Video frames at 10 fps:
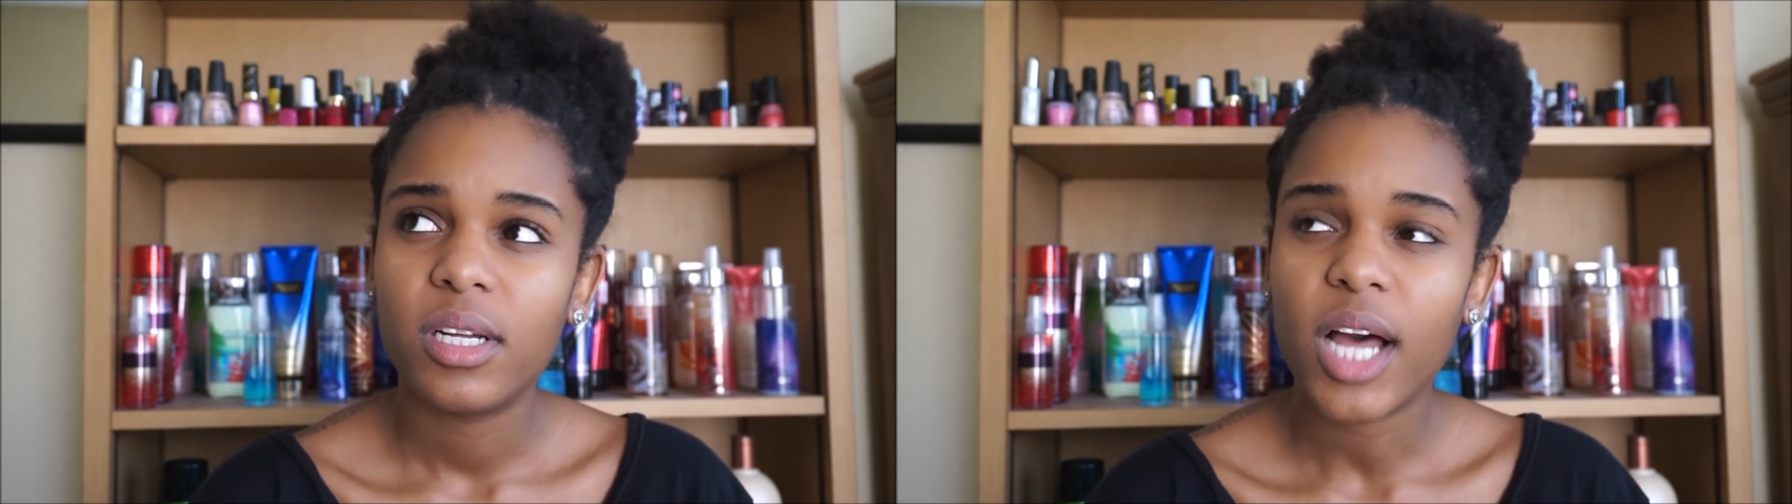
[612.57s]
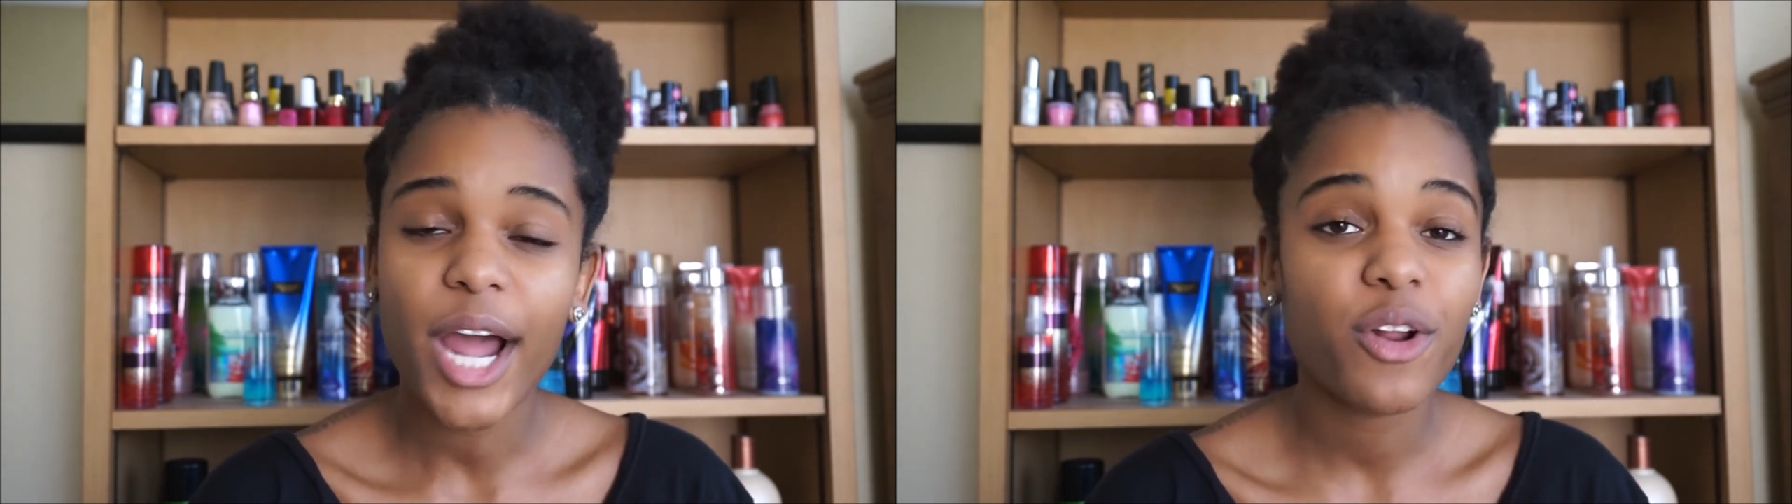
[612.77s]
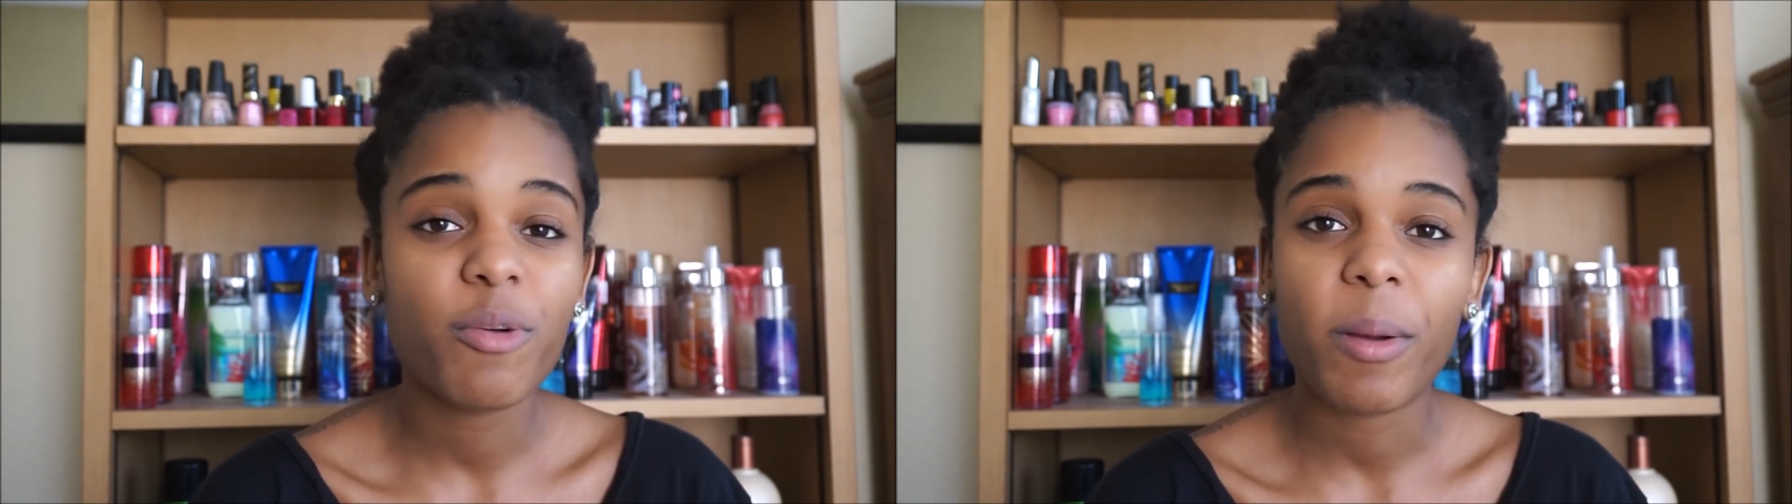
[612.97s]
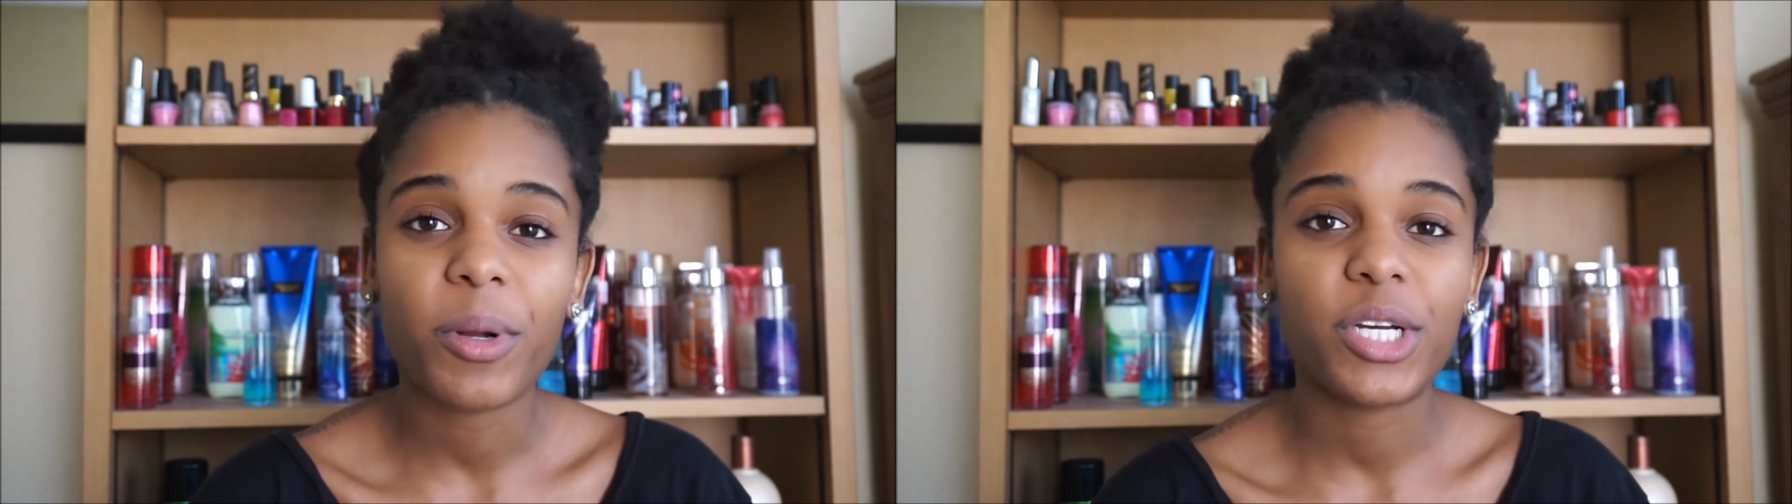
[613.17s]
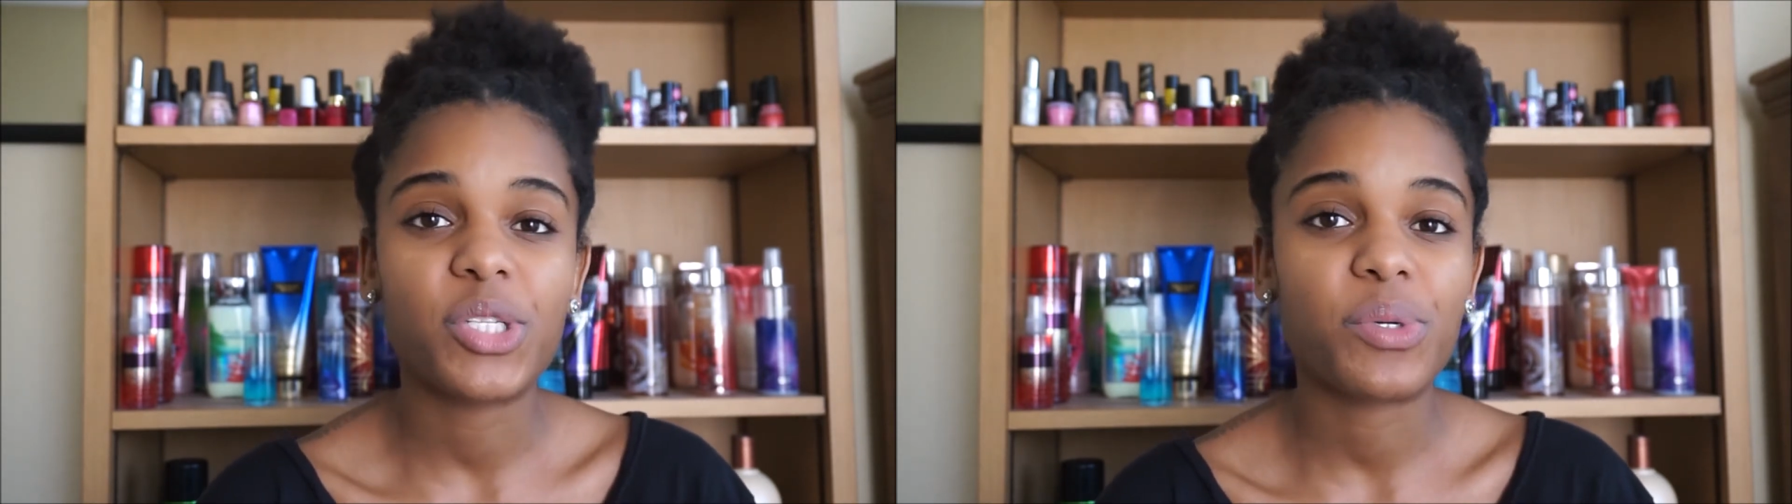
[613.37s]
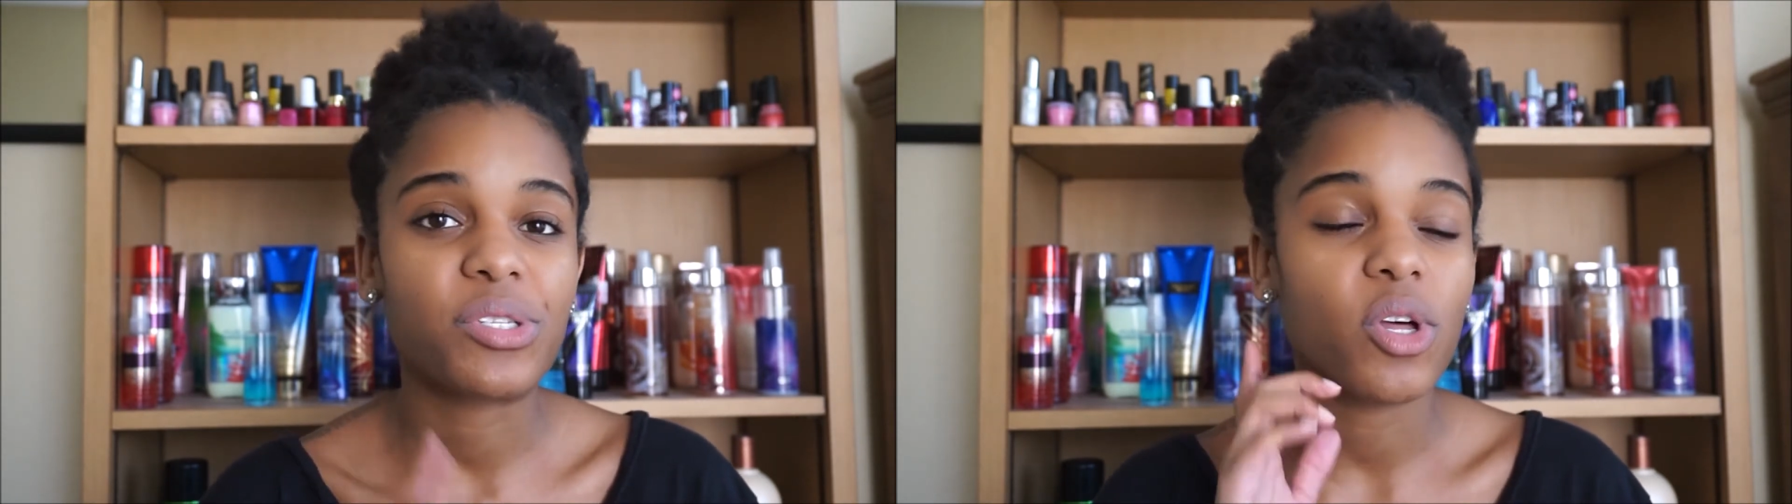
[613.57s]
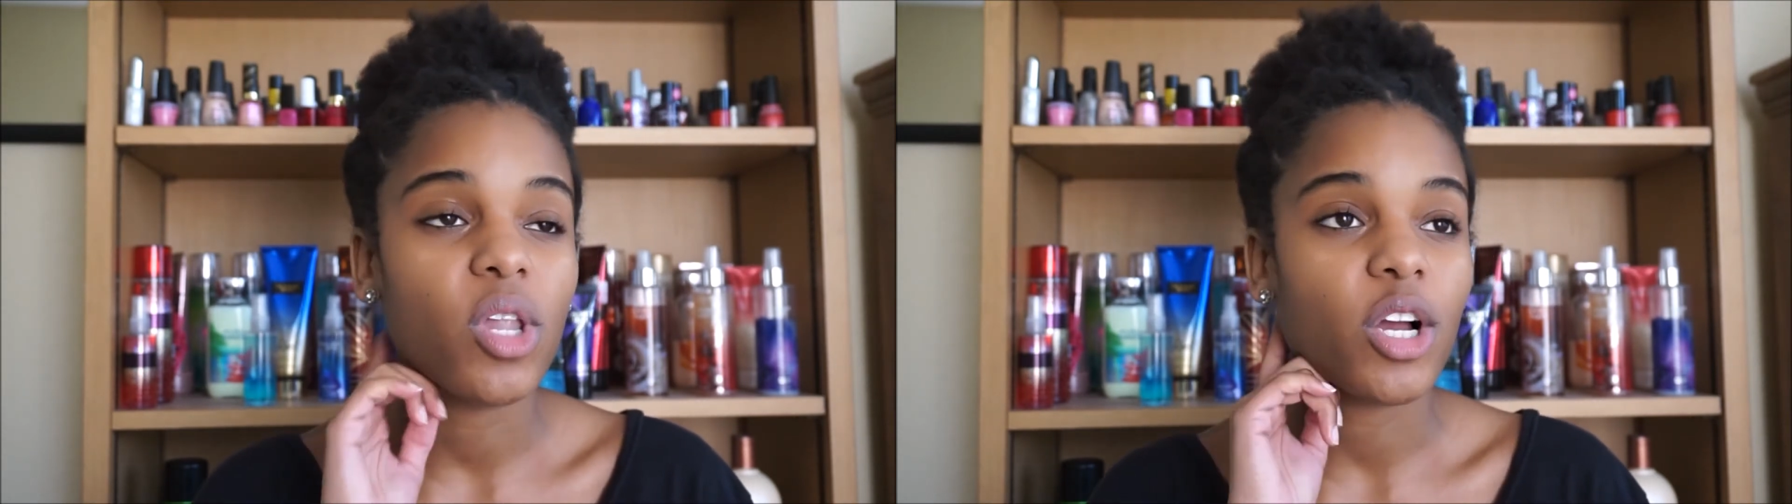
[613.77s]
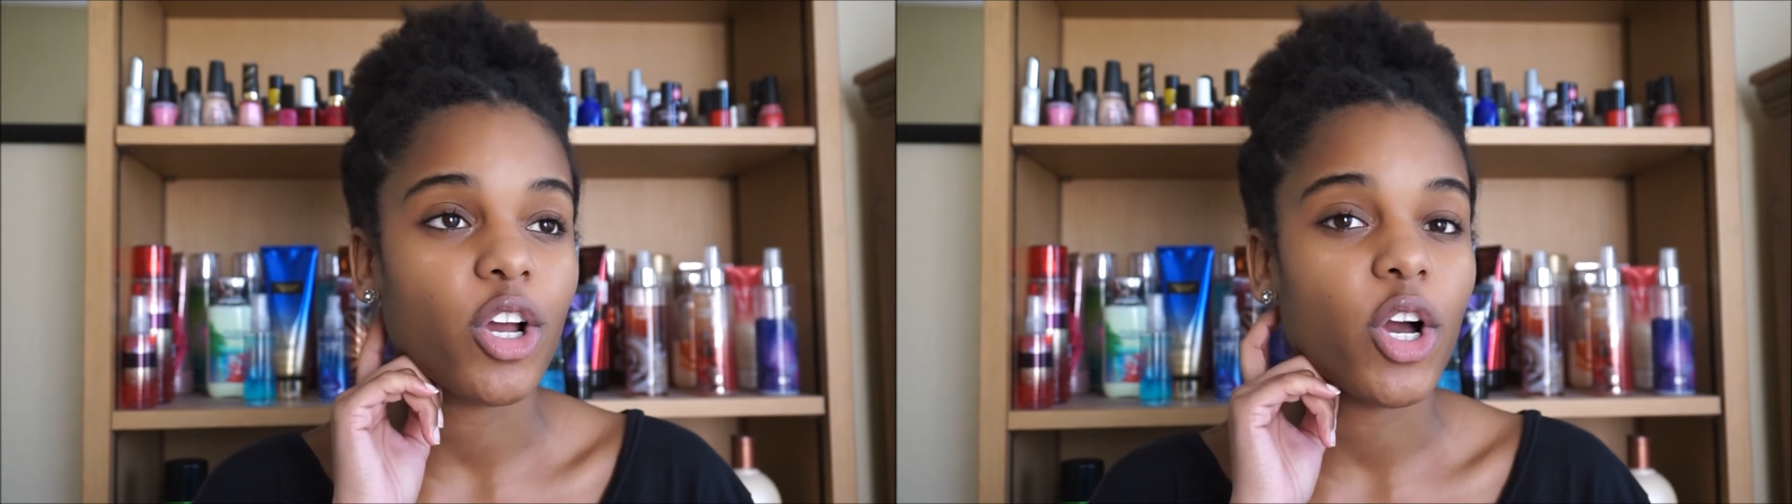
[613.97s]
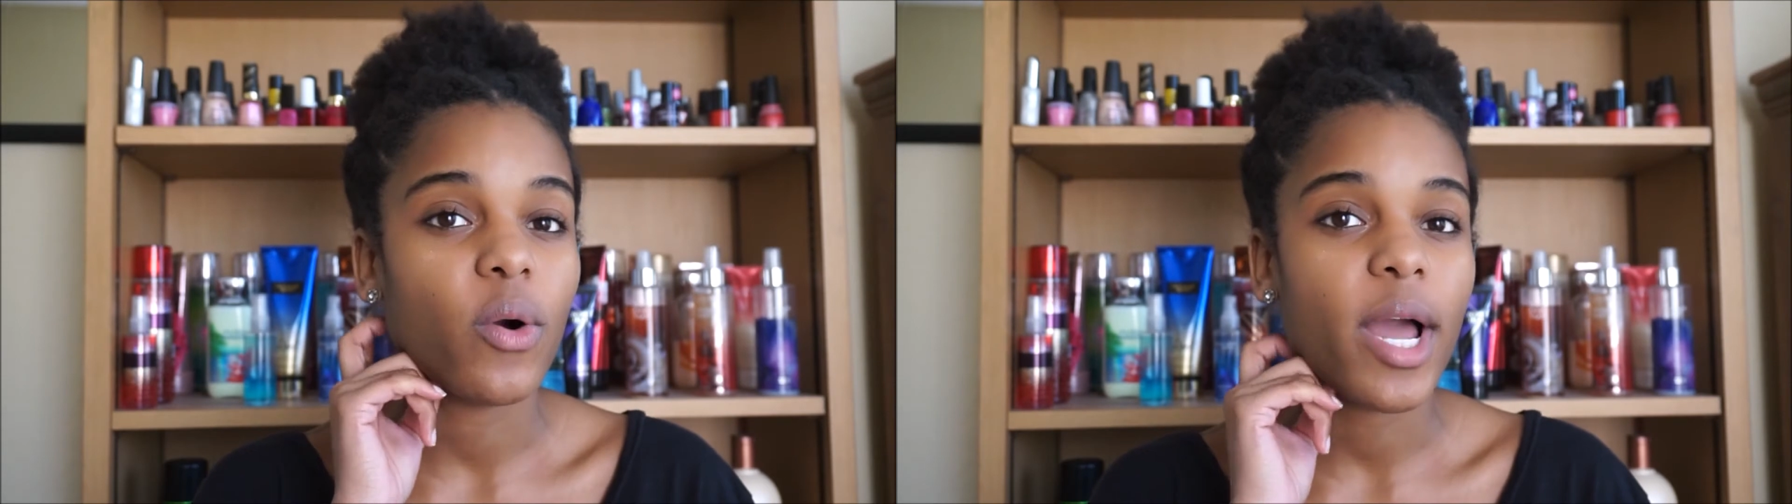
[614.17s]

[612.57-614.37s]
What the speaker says: I don't remember because it was so long ago.